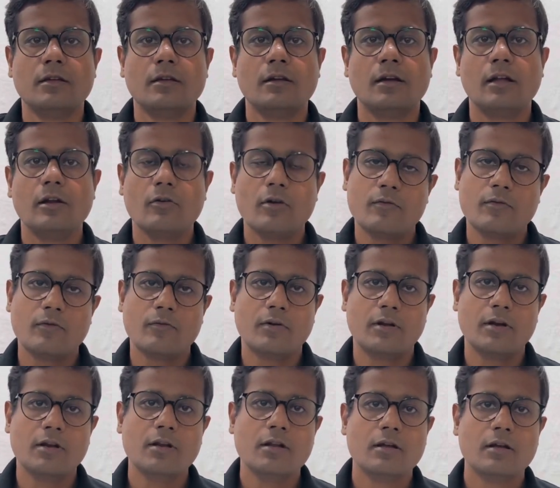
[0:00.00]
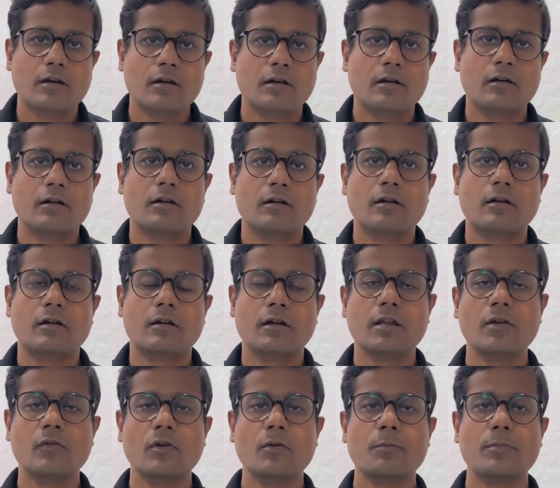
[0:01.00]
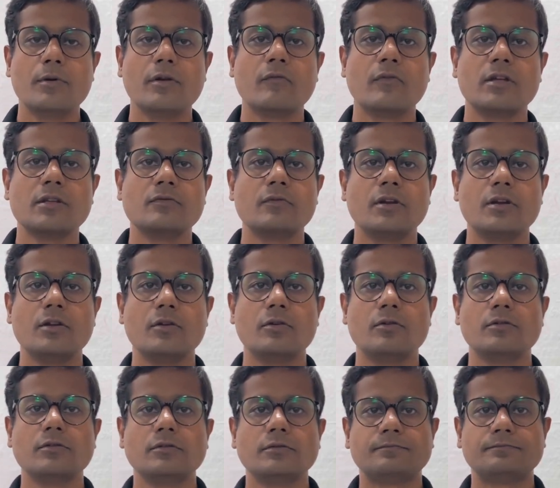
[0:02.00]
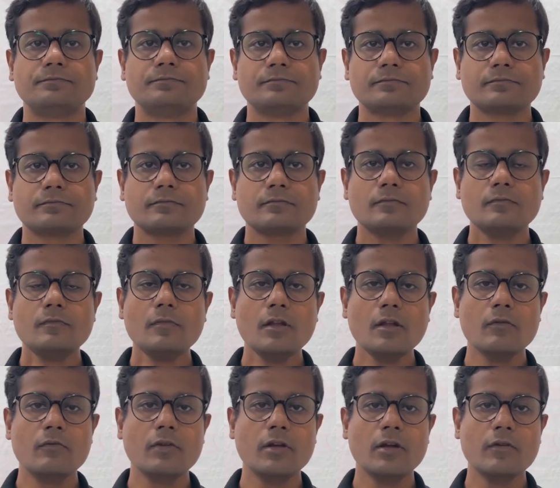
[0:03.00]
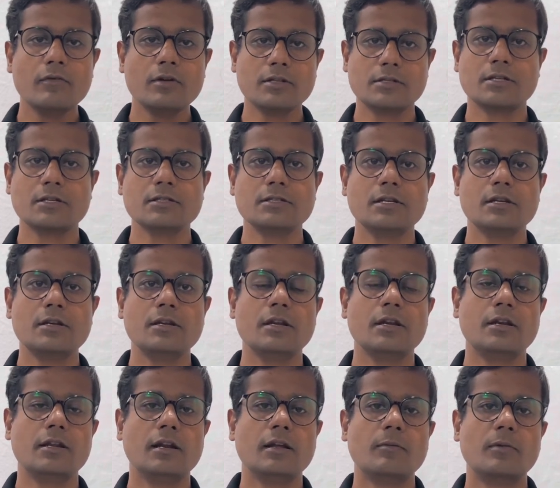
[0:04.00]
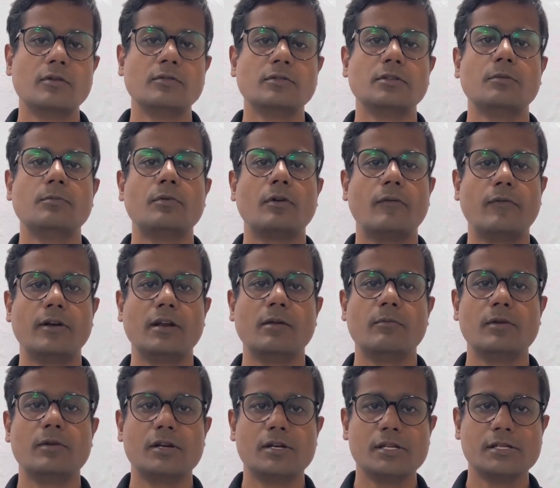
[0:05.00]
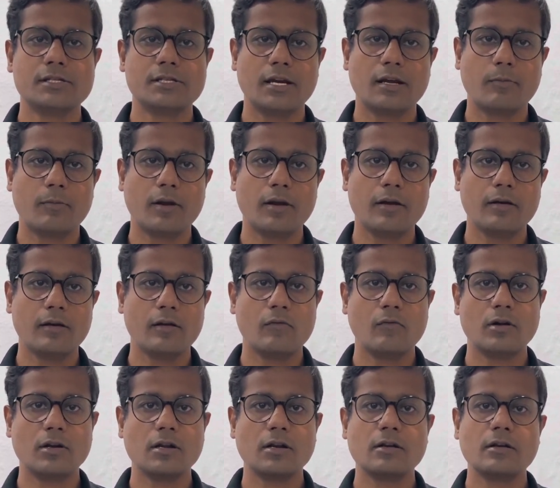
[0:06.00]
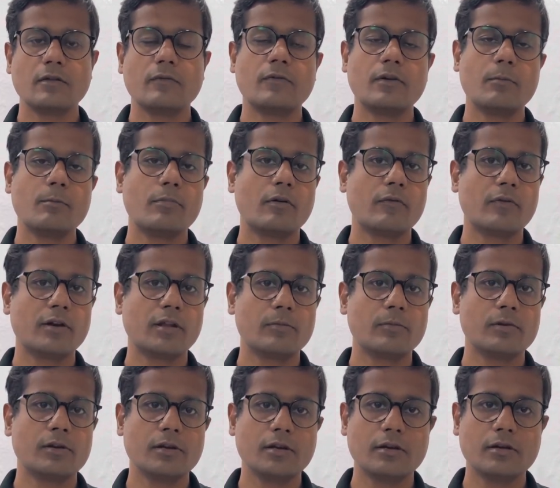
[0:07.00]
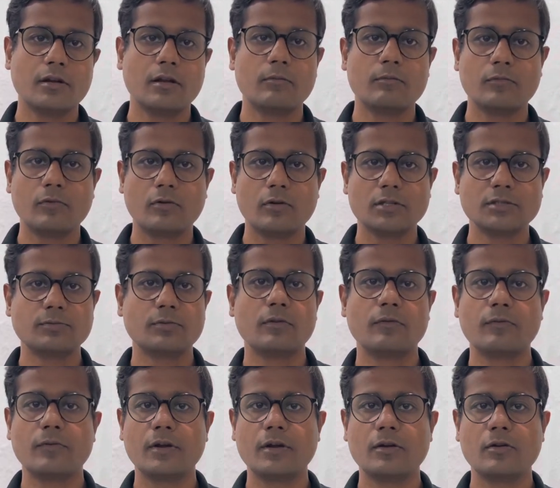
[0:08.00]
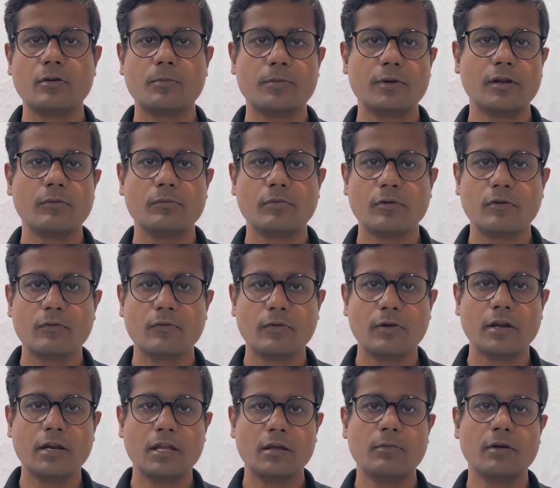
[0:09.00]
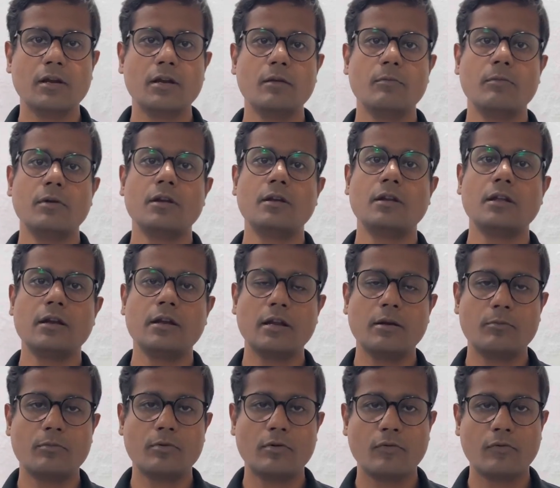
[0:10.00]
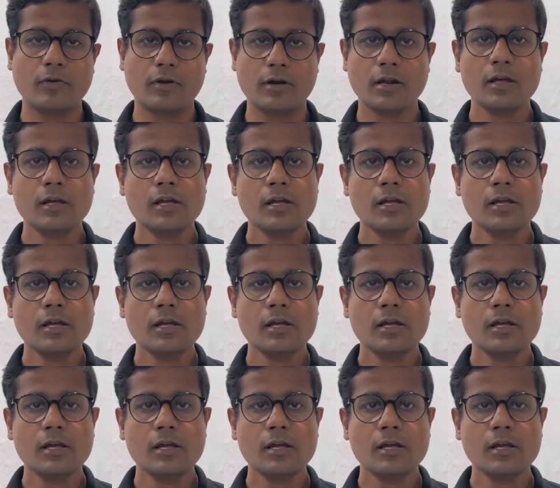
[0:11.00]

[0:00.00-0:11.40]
Hello everyone. In our previous video, we have discussed in detail about the profitability statement. What are different profitability terms: gross profit, operating profit, EBIT, EBITDA, net profit,